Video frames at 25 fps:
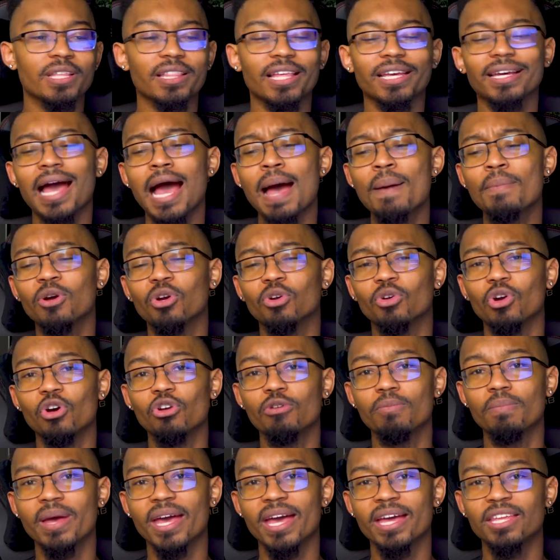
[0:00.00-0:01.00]
Like, I'm a
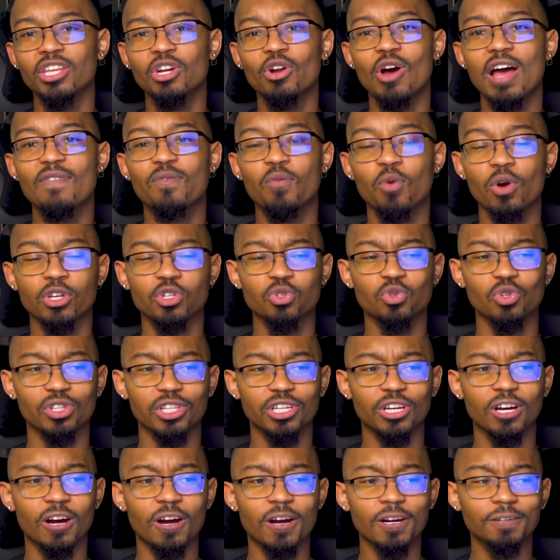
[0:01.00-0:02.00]
grown man, I've worked
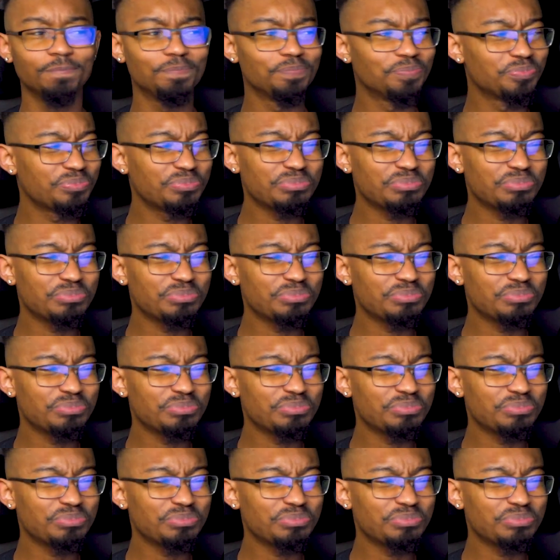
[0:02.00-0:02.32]
really hard.